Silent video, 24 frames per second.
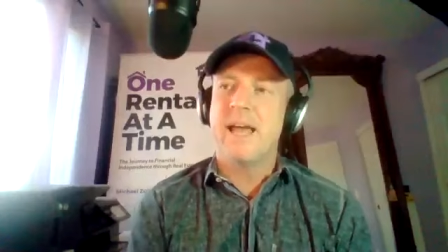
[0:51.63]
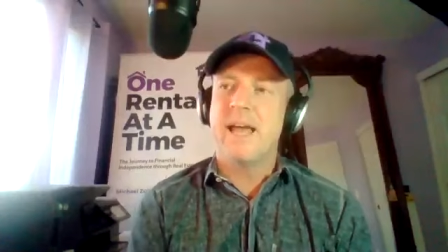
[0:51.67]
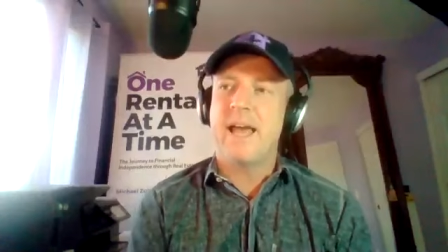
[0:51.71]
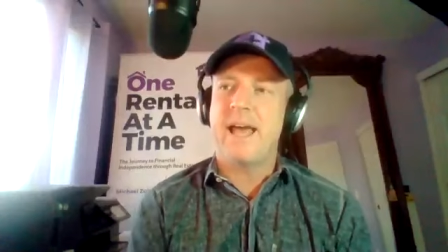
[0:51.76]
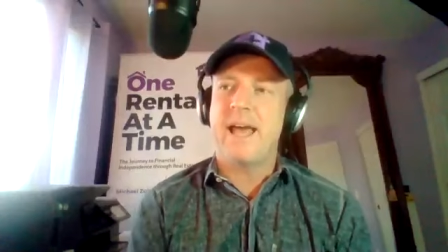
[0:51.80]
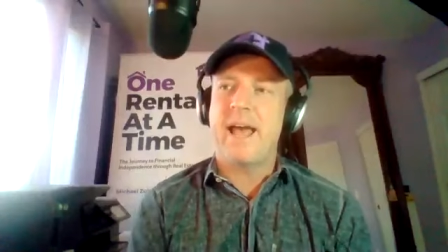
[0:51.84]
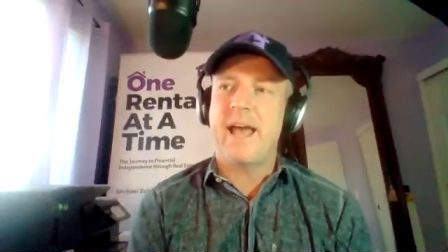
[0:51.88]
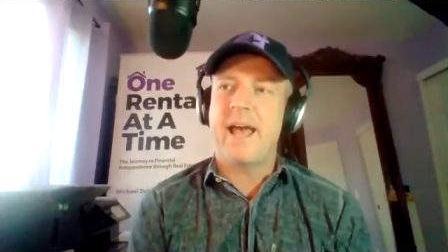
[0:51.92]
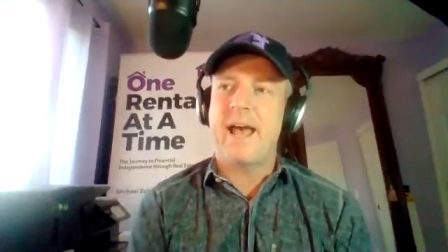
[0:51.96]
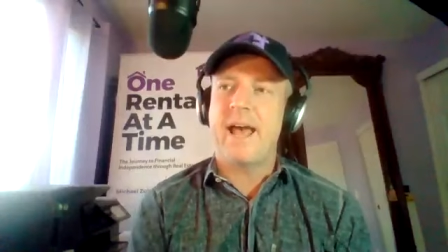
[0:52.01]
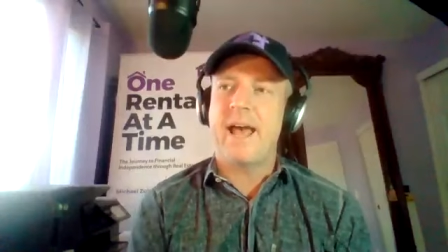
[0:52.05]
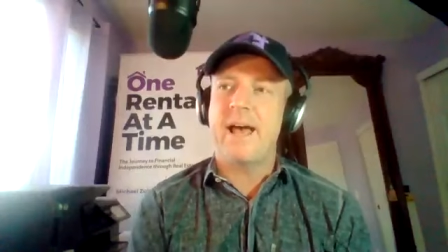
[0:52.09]

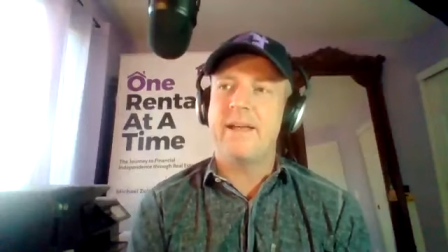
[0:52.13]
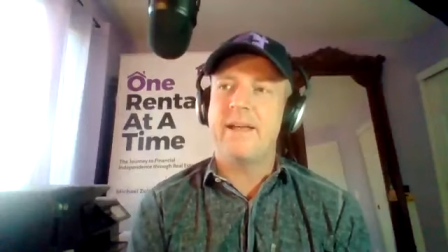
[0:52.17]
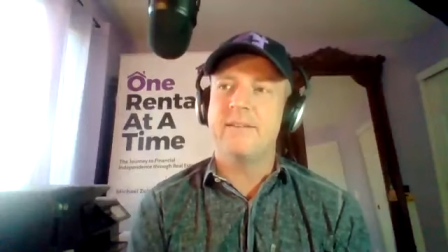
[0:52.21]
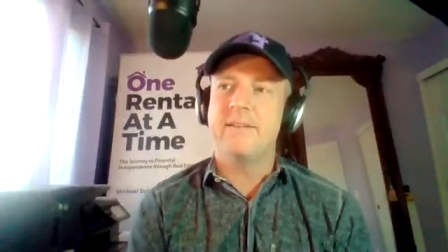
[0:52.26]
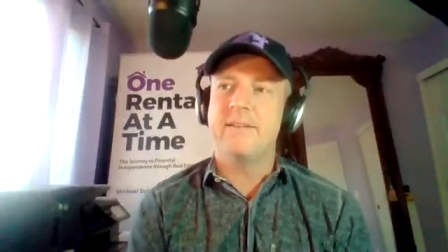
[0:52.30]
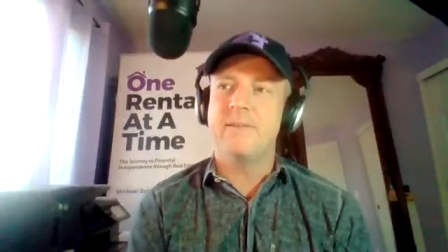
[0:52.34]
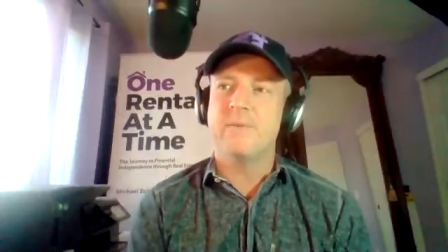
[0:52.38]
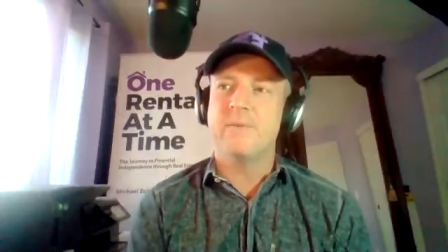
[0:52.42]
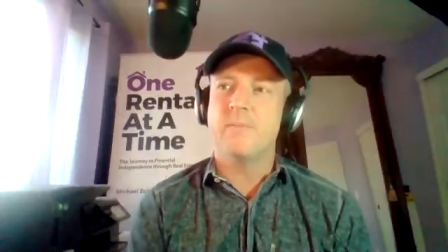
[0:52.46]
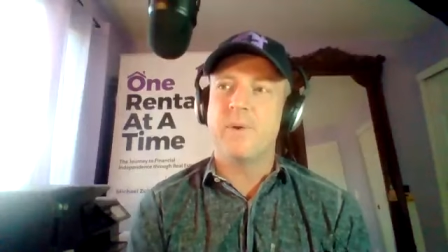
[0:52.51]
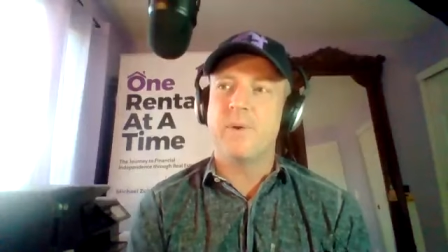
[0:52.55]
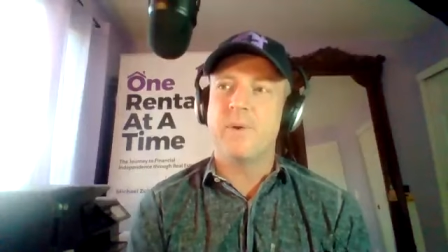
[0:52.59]

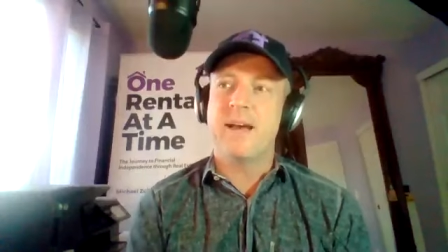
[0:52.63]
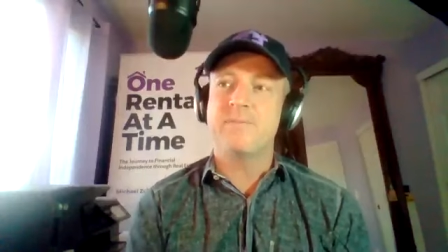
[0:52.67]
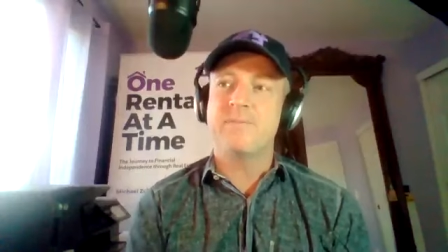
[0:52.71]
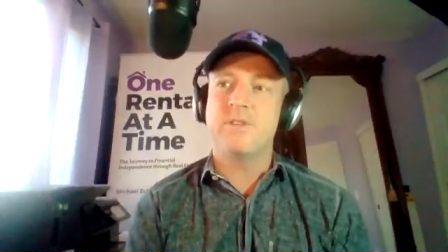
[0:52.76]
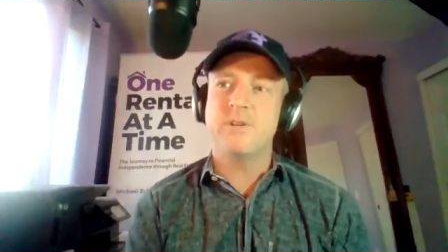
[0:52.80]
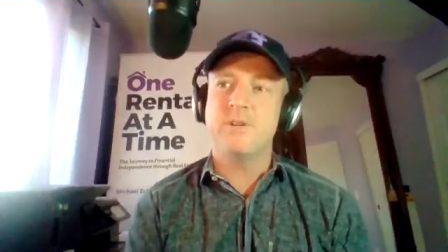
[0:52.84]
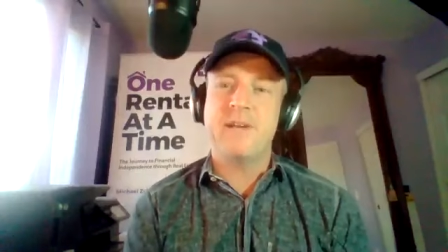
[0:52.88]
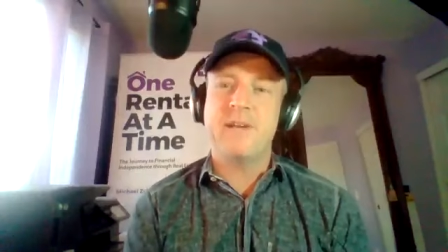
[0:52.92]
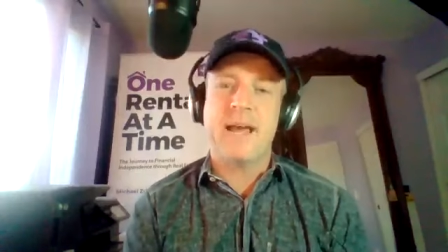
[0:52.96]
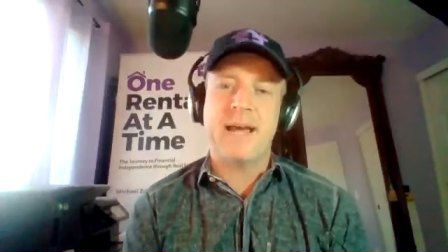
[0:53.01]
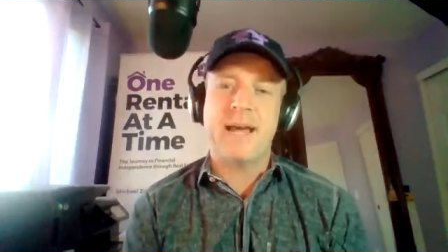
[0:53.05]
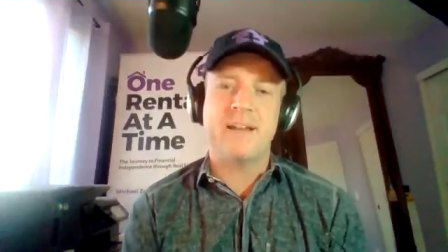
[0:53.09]
and we have
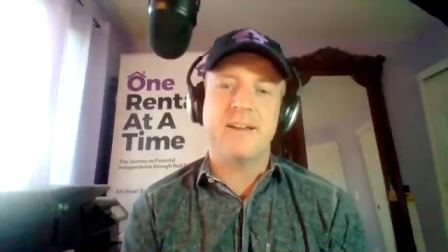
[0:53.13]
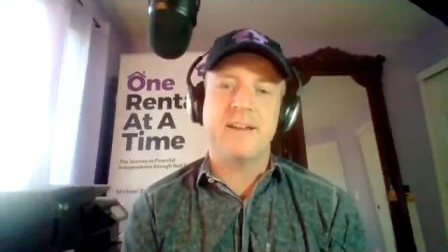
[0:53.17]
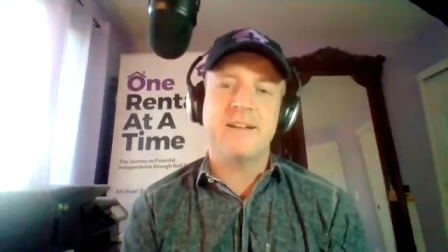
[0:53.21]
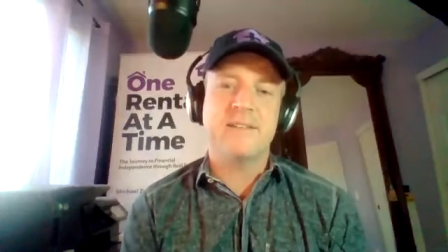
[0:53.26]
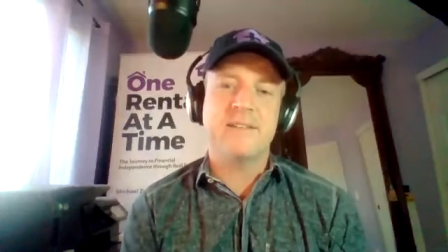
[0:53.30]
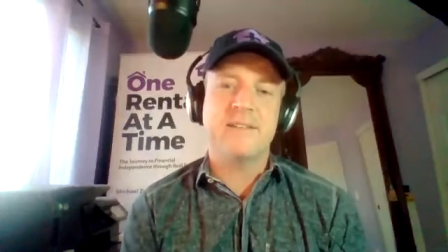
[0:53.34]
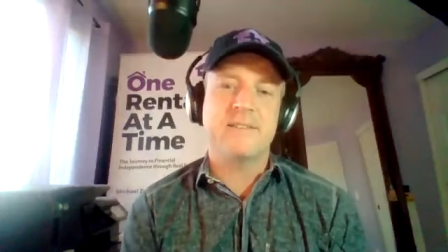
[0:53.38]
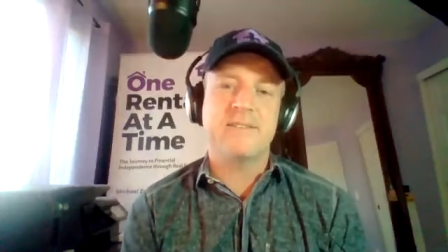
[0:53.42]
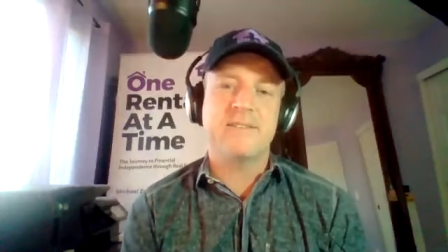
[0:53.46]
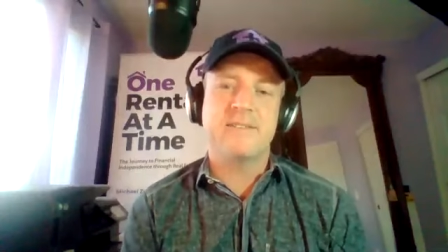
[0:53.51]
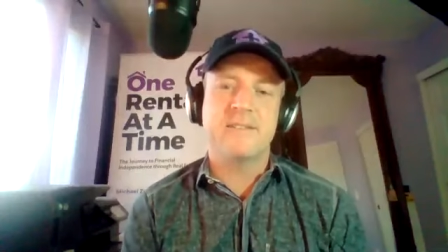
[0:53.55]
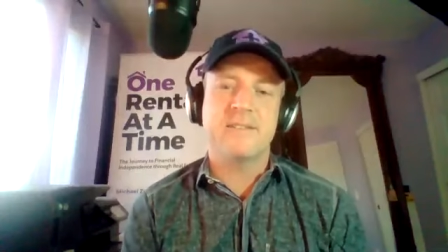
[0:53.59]
two
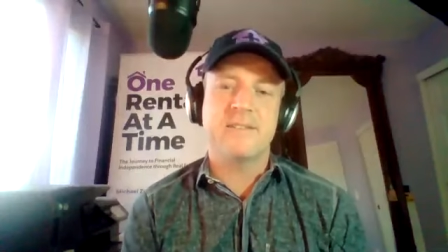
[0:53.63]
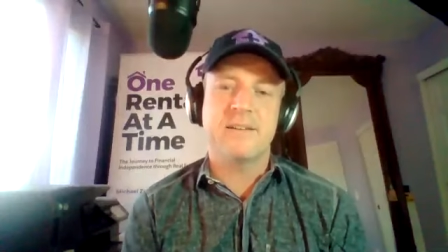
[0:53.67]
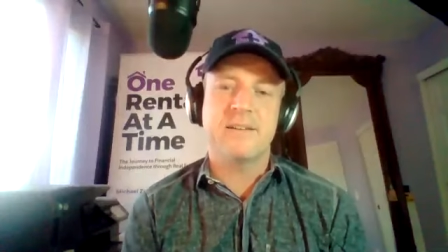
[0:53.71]
candidates.